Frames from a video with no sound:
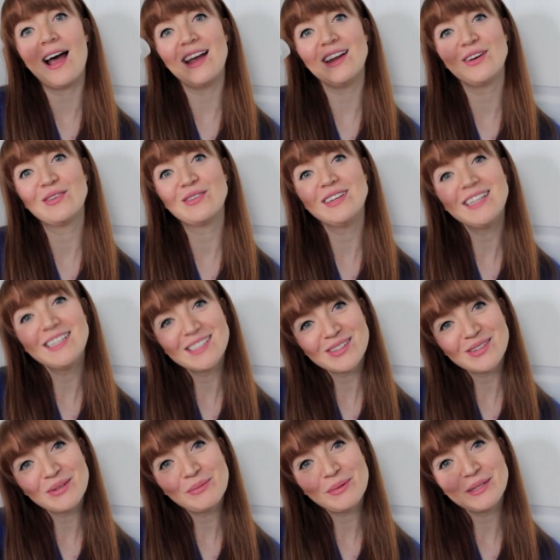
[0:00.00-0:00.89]
I don't
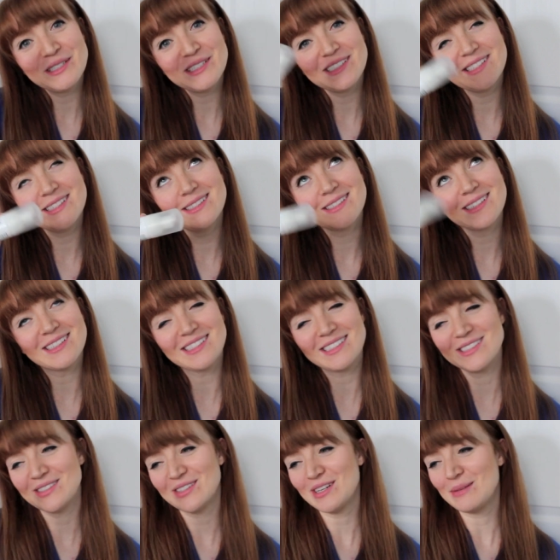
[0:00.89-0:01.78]
need to repurchase this
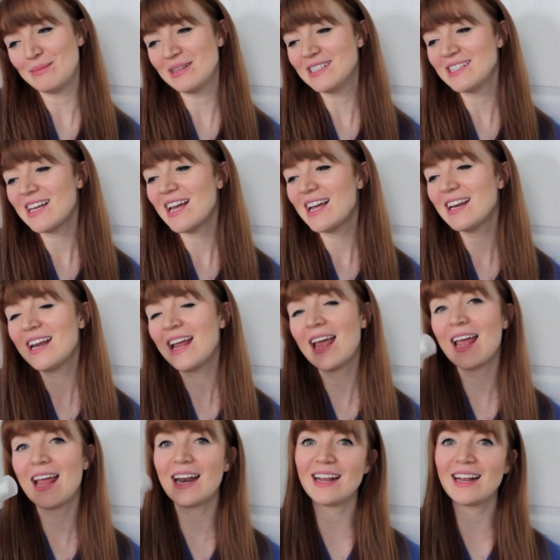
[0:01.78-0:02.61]
because it's already been done,